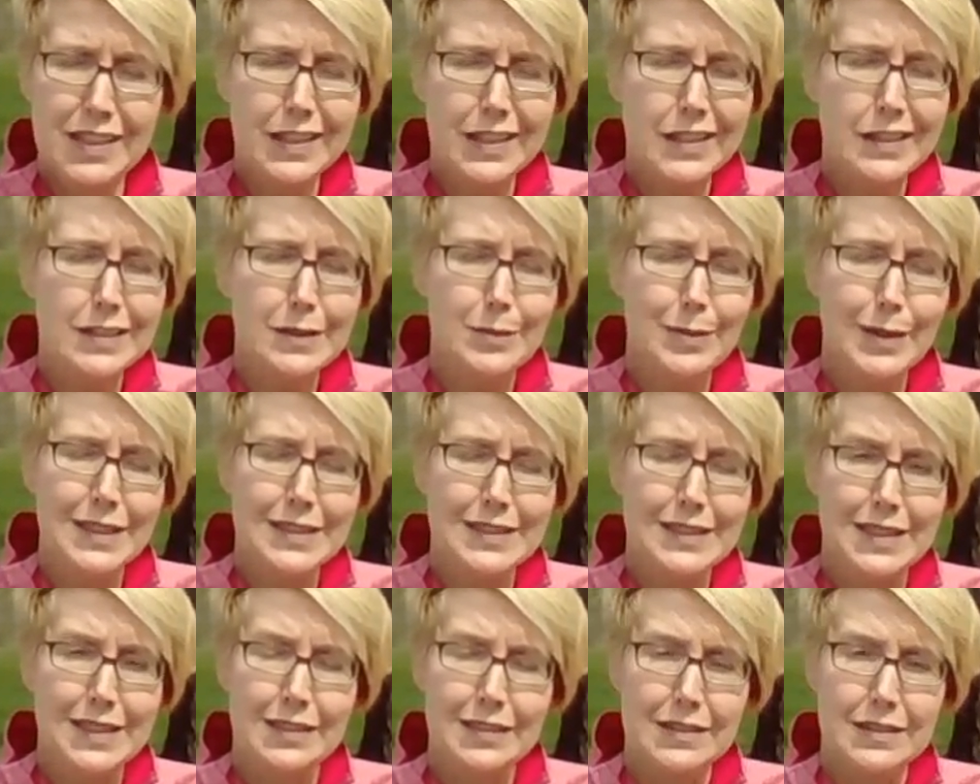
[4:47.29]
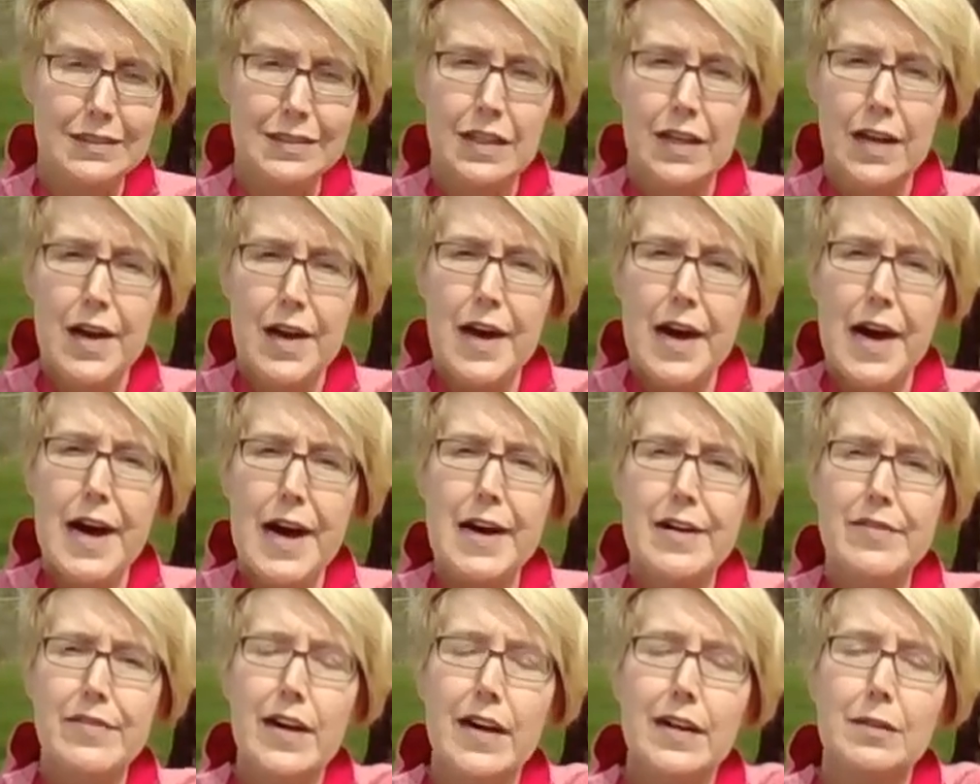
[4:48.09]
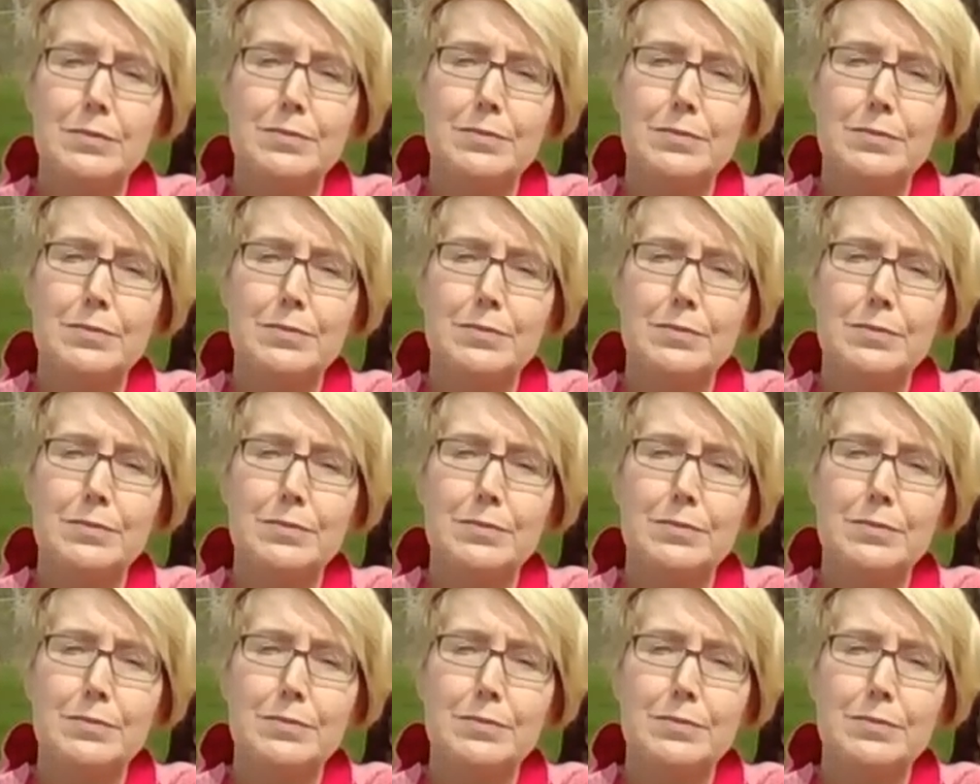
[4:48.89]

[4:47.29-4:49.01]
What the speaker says: It can just be a sentence of